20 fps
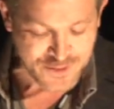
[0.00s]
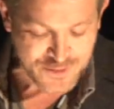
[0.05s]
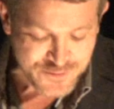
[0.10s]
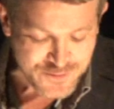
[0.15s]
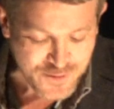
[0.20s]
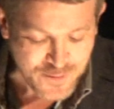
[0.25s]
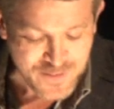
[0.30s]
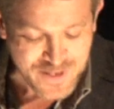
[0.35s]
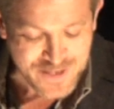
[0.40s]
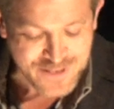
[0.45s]

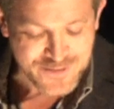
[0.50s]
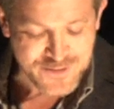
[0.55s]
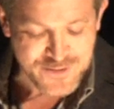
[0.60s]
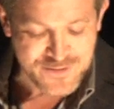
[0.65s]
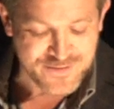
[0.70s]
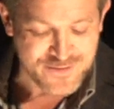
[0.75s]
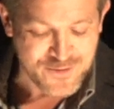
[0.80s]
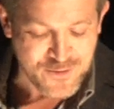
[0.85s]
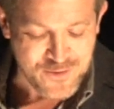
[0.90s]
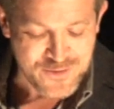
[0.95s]
So
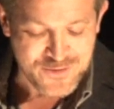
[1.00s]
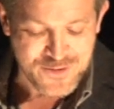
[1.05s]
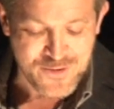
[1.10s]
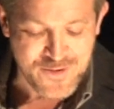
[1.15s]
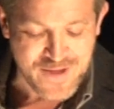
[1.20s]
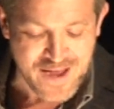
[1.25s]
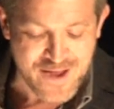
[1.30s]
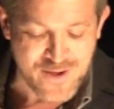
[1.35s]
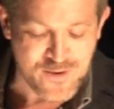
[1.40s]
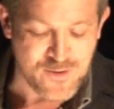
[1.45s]
in the
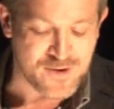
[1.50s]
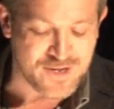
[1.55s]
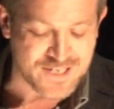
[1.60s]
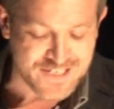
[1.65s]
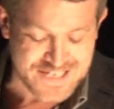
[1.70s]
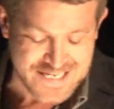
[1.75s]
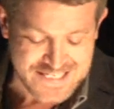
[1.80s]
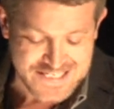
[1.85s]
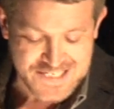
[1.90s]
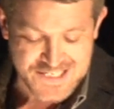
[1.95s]
UK,
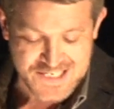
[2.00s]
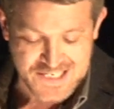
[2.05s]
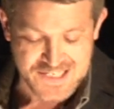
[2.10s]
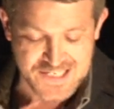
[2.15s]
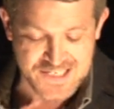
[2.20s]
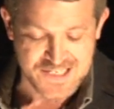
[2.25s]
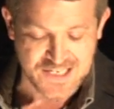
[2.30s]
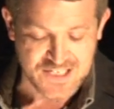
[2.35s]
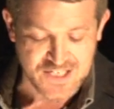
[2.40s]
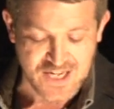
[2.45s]
August
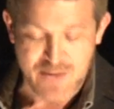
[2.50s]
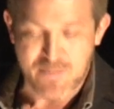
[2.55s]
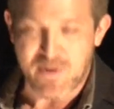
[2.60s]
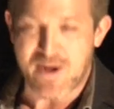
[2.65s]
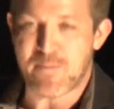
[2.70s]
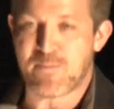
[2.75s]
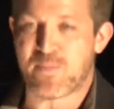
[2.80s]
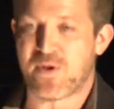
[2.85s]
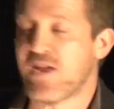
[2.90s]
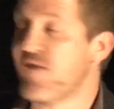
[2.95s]
1966, Labour
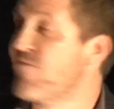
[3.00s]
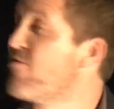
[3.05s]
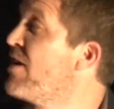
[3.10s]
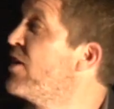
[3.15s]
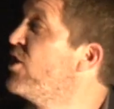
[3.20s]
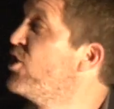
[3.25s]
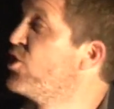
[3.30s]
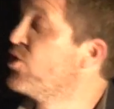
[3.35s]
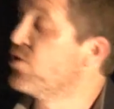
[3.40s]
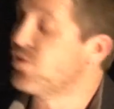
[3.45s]
MP
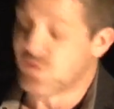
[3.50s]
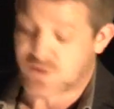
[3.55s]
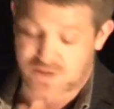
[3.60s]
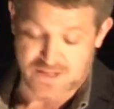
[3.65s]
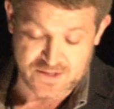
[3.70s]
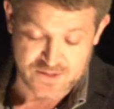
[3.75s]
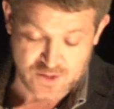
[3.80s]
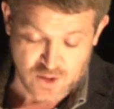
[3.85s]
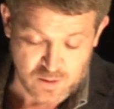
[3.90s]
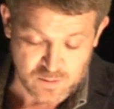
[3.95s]
Rennie Short
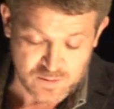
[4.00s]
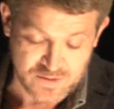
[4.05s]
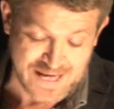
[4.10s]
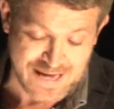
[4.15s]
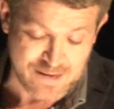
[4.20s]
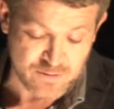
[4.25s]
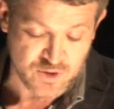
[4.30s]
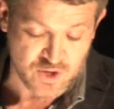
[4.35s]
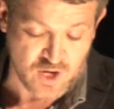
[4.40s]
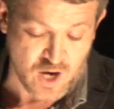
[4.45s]
told the
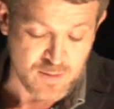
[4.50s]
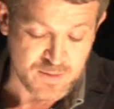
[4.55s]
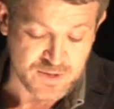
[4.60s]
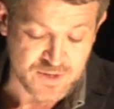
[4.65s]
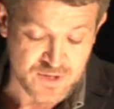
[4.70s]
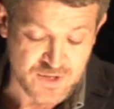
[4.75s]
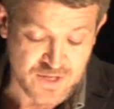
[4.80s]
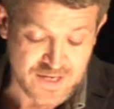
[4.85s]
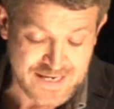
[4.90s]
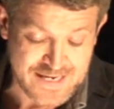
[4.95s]
House of
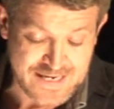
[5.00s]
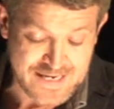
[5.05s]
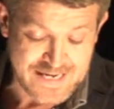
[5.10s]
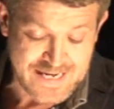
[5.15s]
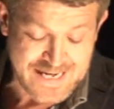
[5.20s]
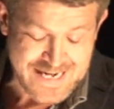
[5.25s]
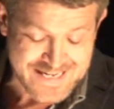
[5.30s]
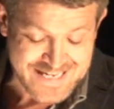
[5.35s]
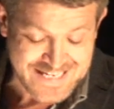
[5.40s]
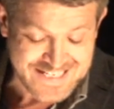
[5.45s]
Commons,
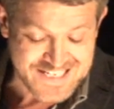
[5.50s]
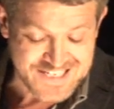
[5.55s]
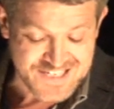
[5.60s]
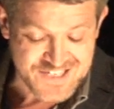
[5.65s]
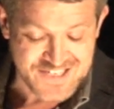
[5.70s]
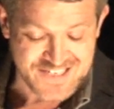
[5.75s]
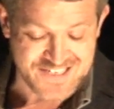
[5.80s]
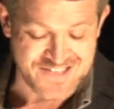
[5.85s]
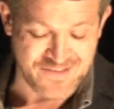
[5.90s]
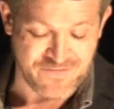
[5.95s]
in
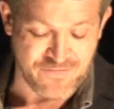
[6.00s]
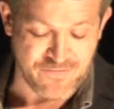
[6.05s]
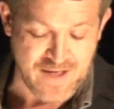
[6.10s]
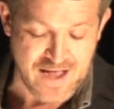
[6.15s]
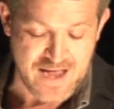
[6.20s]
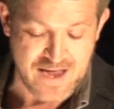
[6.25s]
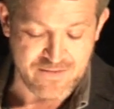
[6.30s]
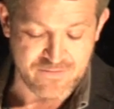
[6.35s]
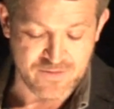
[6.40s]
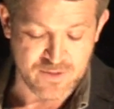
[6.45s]

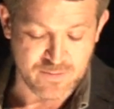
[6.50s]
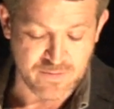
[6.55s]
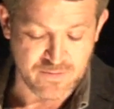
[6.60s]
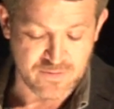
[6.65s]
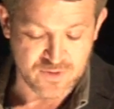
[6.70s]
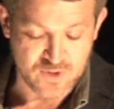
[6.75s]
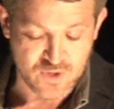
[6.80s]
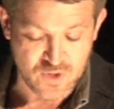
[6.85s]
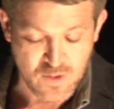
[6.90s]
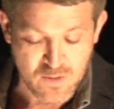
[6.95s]
1965, there were
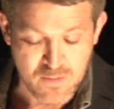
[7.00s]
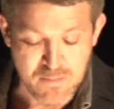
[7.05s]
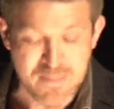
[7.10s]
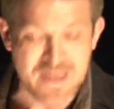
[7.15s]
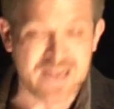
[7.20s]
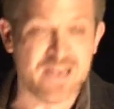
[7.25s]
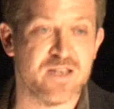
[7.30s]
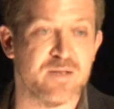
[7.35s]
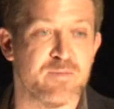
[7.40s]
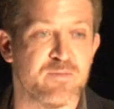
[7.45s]
2
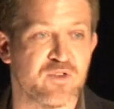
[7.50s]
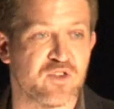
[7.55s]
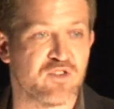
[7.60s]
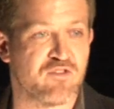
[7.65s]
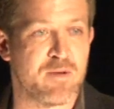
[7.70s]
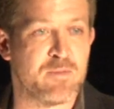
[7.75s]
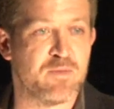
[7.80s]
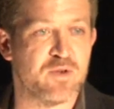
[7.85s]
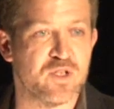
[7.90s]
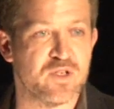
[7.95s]
million
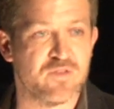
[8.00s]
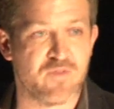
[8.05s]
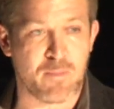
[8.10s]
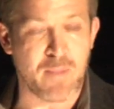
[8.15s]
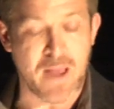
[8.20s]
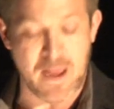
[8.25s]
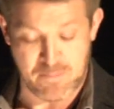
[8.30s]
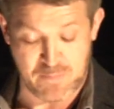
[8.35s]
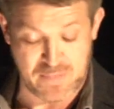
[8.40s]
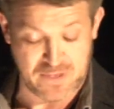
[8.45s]
prescriptions for
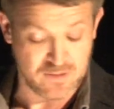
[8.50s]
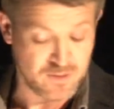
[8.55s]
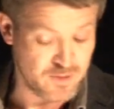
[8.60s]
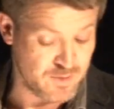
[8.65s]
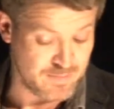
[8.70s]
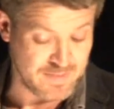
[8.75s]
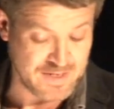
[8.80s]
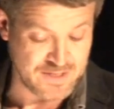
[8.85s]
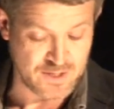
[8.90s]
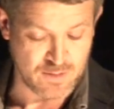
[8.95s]
pep pills,
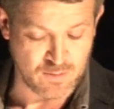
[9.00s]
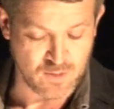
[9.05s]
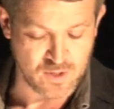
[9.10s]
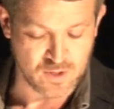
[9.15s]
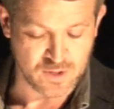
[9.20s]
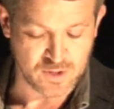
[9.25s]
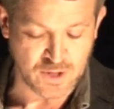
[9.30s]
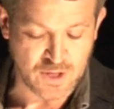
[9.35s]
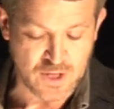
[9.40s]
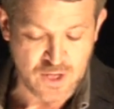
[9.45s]
as they were
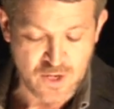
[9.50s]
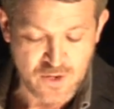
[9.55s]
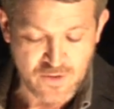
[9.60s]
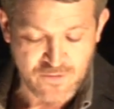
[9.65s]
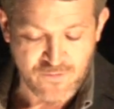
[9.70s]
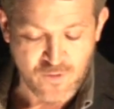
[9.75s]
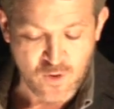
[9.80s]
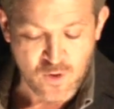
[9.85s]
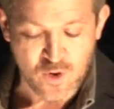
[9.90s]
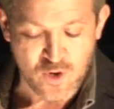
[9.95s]
called,
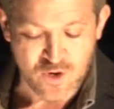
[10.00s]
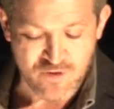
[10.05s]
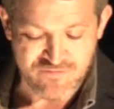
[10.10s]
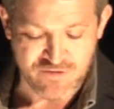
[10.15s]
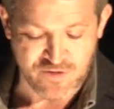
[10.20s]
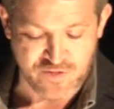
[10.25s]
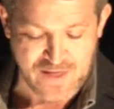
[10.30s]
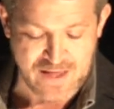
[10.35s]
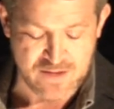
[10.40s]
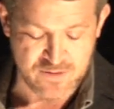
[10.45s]

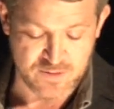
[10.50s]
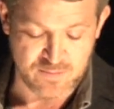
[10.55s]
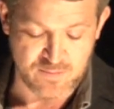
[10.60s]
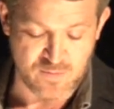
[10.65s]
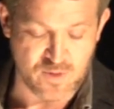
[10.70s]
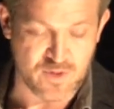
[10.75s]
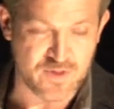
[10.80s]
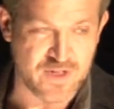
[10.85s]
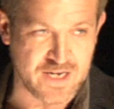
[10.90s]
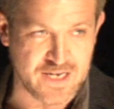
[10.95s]
400,000
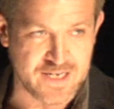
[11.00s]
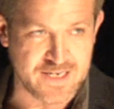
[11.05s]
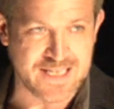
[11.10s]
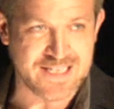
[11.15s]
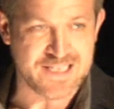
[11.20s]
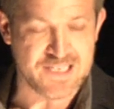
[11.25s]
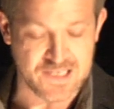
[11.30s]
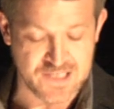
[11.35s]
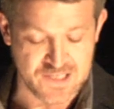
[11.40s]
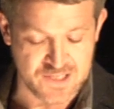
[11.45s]
more than in
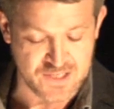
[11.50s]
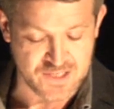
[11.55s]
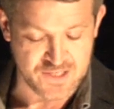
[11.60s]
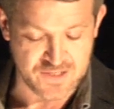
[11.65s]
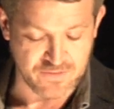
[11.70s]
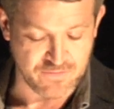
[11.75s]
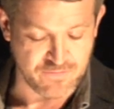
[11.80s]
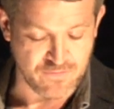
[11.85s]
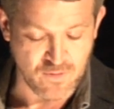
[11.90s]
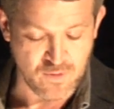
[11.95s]

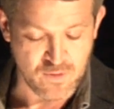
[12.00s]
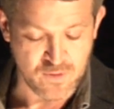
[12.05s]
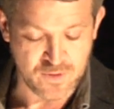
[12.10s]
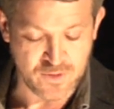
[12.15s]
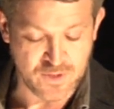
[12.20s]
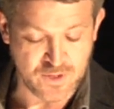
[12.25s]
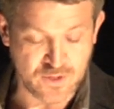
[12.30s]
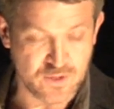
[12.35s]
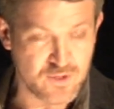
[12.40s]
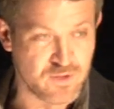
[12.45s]
1964.
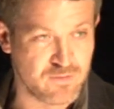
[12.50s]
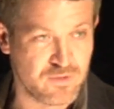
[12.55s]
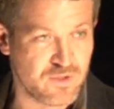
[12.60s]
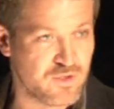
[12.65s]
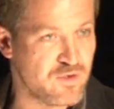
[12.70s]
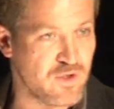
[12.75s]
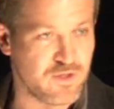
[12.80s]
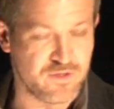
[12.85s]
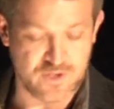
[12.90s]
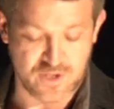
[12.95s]
So
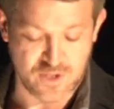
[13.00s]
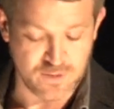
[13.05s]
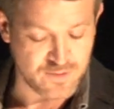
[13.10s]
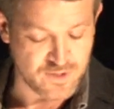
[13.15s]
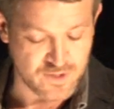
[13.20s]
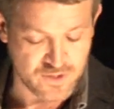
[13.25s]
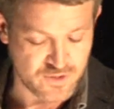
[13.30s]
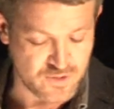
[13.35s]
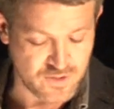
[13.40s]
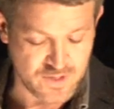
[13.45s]
there's nothing new
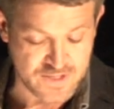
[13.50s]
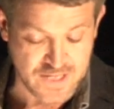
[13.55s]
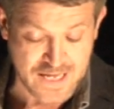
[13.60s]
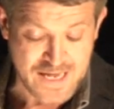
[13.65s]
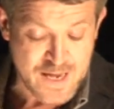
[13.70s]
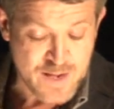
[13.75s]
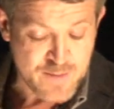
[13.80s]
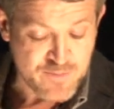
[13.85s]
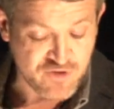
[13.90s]
under the sun, is there?